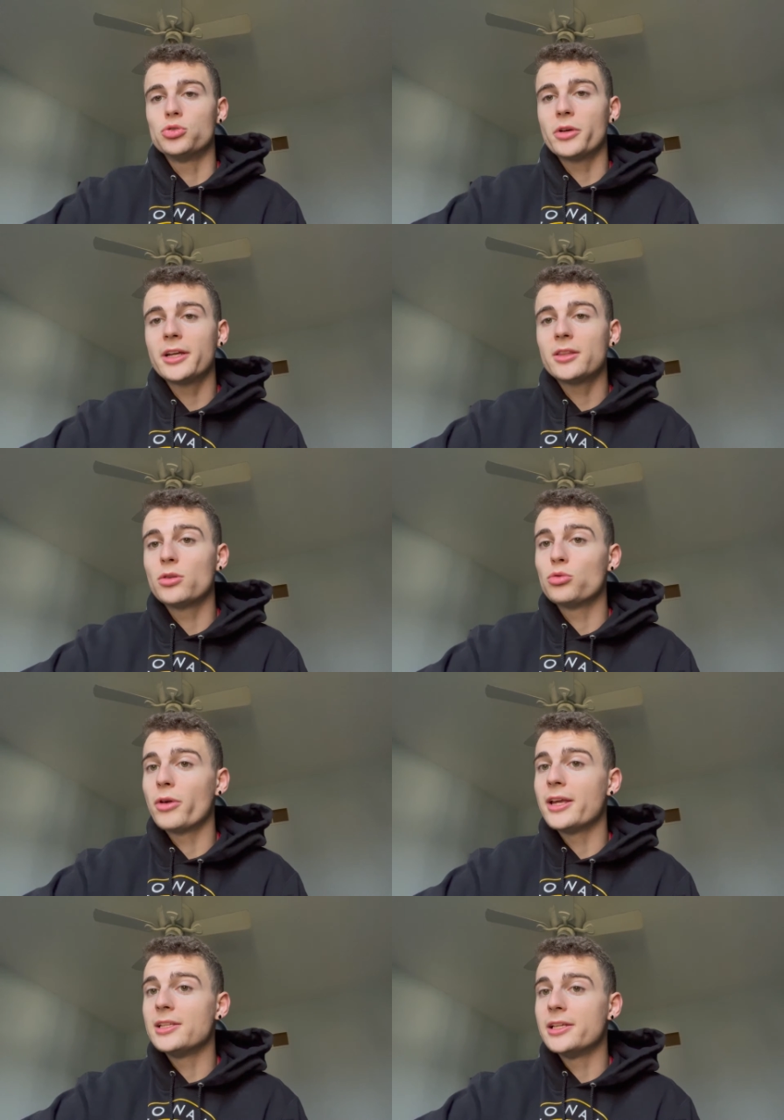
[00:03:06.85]
drink the
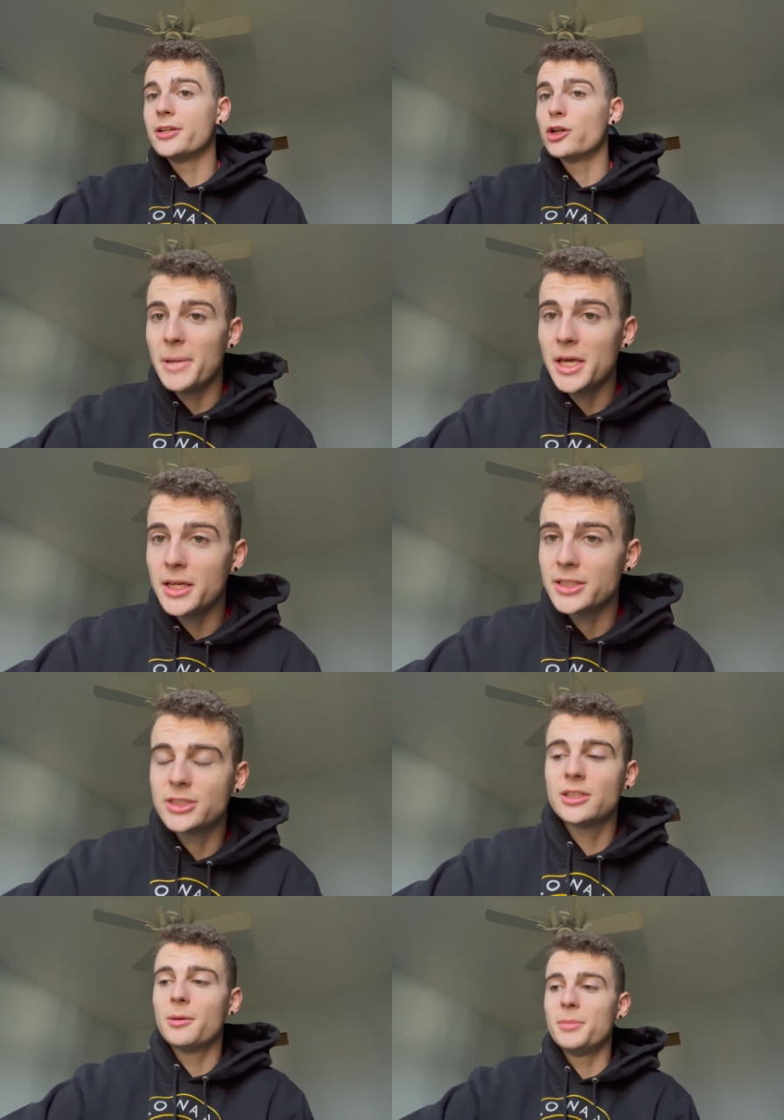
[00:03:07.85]
reindeer
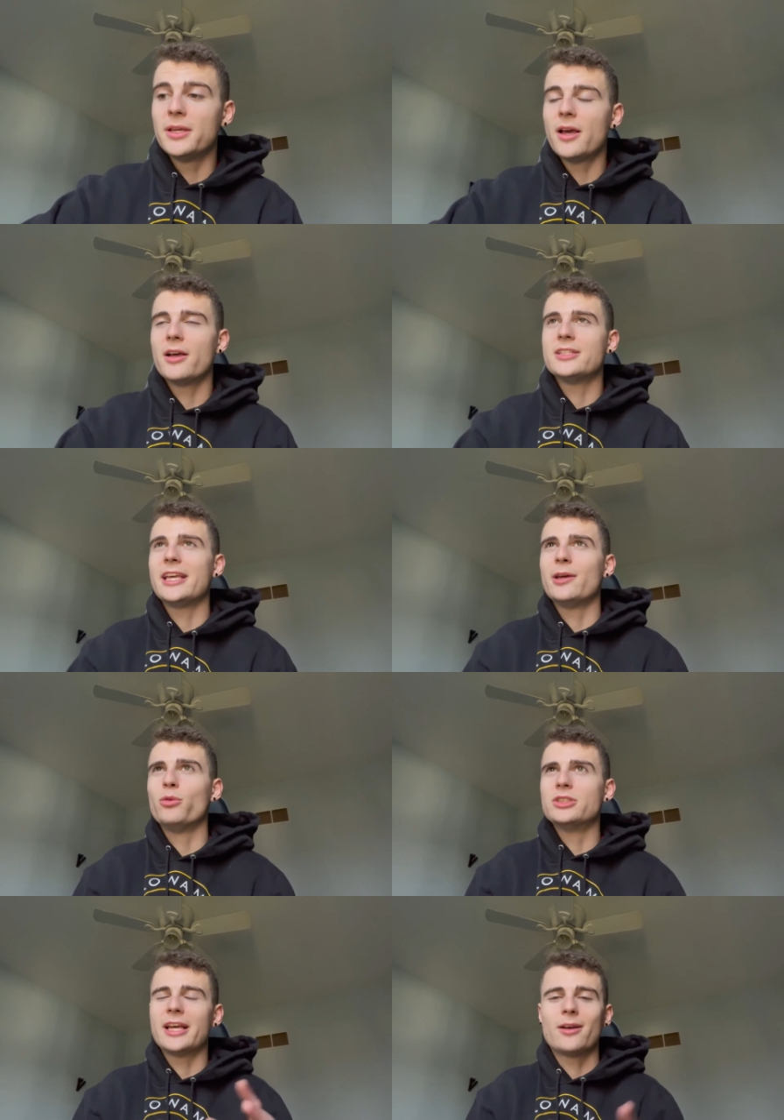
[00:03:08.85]
piss because it
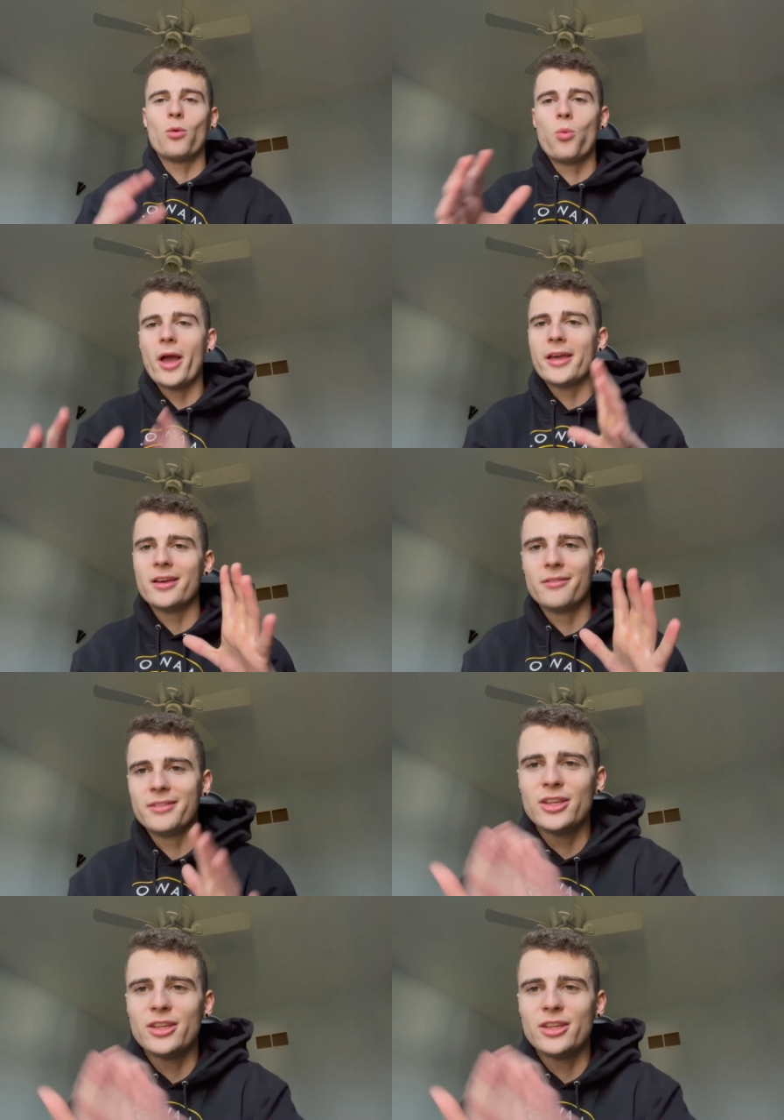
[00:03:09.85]
was like a way of